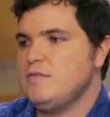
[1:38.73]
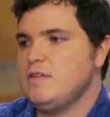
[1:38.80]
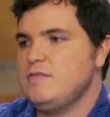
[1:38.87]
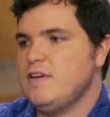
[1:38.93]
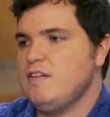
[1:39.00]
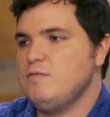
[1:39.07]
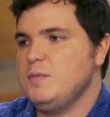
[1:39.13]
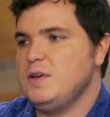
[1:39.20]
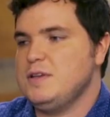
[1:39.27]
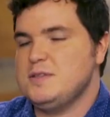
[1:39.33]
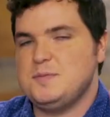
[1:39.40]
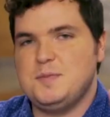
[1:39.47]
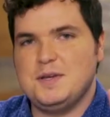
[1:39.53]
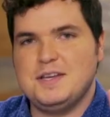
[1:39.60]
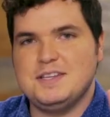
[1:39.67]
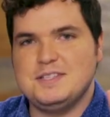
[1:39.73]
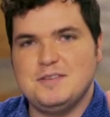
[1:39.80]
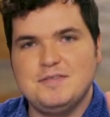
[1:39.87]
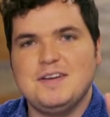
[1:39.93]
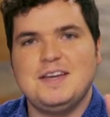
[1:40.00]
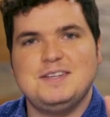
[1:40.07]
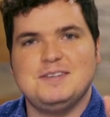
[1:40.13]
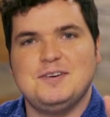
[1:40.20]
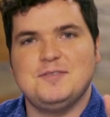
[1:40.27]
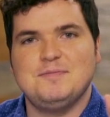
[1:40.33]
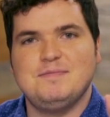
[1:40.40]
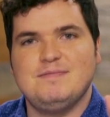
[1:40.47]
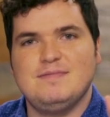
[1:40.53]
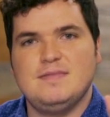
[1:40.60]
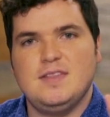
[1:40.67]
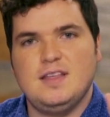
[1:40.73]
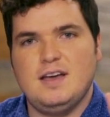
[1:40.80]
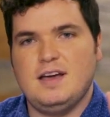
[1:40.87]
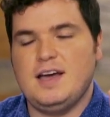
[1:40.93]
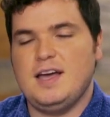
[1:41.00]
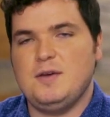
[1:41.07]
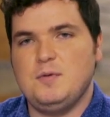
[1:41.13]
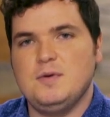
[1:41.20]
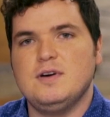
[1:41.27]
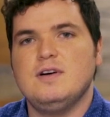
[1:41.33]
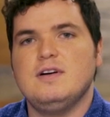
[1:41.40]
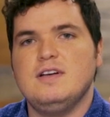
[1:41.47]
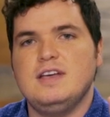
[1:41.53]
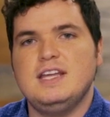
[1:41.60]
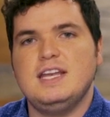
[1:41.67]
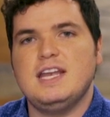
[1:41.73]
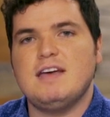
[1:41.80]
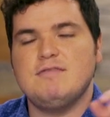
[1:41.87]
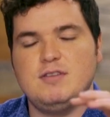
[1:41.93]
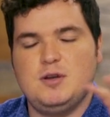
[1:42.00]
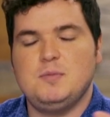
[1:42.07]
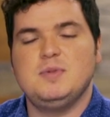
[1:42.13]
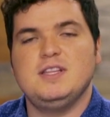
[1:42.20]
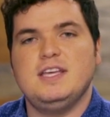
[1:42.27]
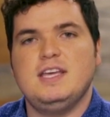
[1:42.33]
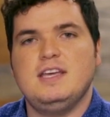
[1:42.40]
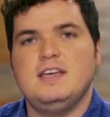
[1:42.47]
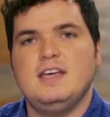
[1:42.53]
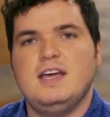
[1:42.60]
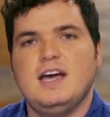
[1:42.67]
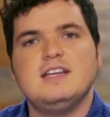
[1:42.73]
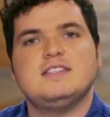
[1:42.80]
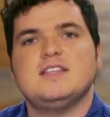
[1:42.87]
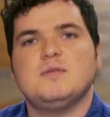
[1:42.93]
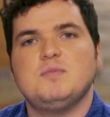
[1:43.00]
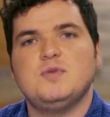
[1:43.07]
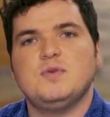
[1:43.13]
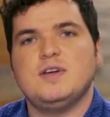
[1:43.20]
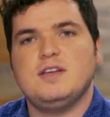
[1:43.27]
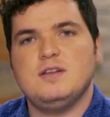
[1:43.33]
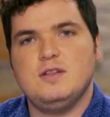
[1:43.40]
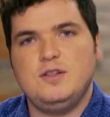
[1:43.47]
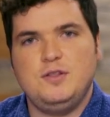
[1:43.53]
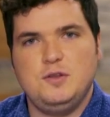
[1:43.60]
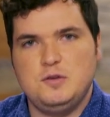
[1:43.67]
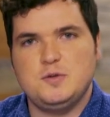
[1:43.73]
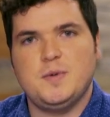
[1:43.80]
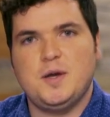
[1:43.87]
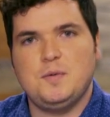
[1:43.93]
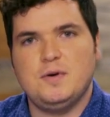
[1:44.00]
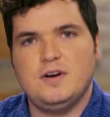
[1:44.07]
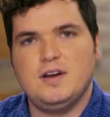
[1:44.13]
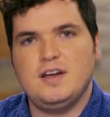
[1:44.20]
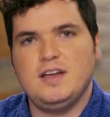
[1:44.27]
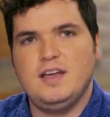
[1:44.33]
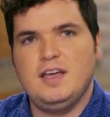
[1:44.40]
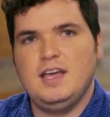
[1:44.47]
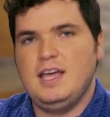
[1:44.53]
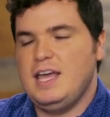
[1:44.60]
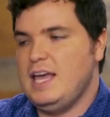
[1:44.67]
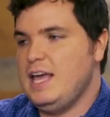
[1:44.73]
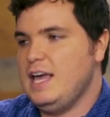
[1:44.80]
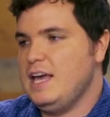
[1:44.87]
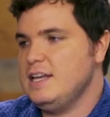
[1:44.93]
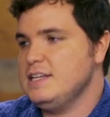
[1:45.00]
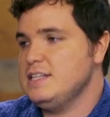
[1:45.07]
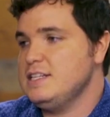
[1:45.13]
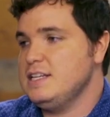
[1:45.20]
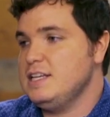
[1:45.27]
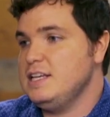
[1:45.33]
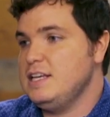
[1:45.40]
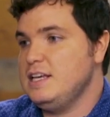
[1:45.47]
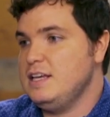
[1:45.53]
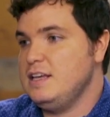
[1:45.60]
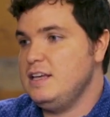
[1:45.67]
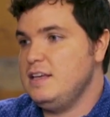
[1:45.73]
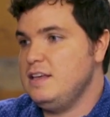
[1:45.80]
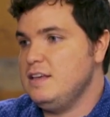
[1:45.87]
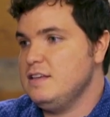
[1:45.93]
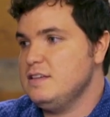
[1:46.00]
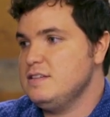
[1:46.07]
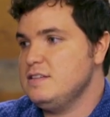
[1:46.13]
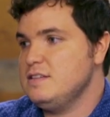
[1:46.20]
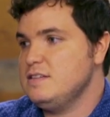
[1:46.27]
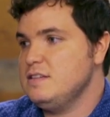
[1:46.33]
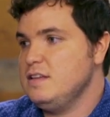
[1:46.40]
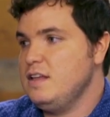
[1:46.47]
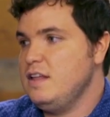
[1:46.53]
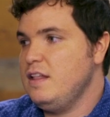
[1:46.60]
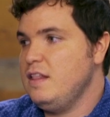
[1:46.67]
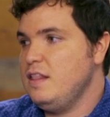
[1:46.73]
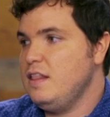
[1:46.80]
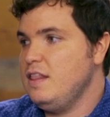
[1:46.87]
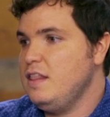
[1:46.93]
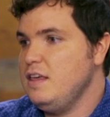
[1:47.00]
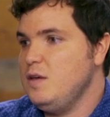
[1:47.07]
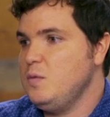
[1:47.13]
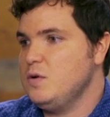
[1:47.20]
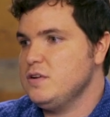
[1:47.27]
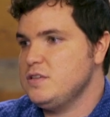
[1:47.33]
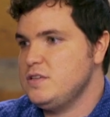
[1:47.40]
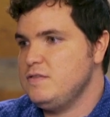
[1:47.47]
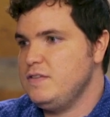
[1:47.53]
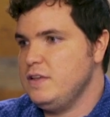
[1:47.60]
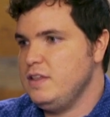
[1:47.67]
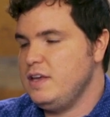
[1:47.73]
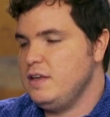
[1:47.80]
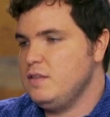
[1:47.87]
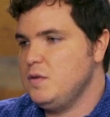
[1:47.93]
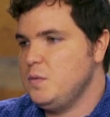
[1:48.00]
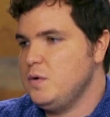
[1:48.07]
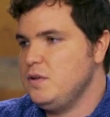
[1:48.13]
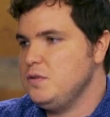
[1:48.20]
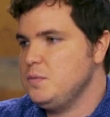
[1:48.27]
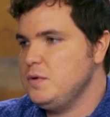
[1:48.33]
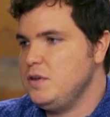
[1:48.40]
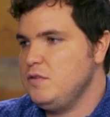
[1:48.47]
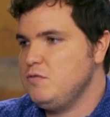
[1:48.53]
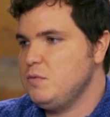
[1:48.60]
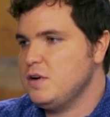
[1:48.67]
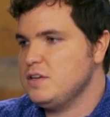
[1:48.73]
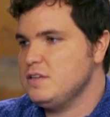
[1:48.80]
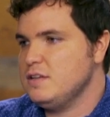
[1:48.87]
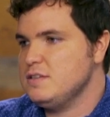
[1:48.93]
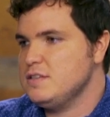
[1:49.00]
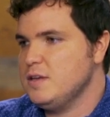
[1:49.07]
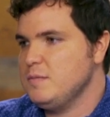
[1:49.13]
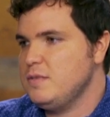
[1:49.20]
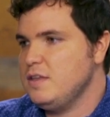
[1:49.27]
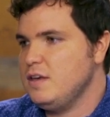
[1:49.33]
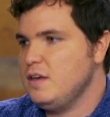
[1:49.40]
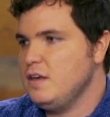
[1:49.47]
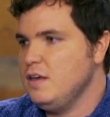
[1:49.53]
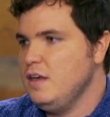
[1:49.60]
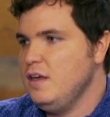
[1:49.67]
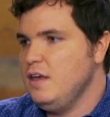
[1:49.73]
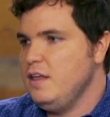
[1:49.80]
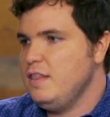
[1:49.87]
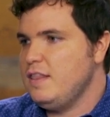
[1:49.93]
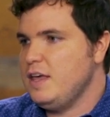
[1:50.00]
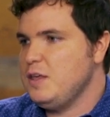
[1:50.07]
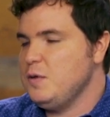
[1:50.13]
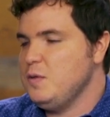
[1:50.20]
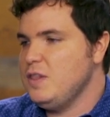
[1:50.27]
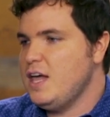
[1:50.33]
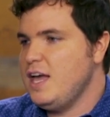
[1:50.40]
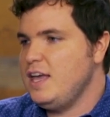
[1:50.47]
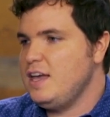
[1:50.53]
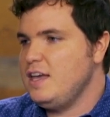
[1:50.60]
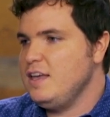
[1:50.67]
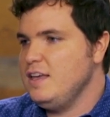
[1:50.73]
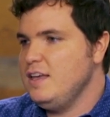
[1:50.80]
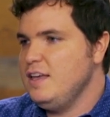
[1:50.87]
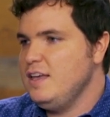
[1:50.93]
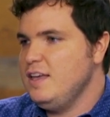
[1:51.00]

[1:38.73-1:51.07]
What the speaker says: every 5 minutes because if I don't, I will inevitably at some point lose my work, and it is the worst feeling in the world when you've worked on something that you like.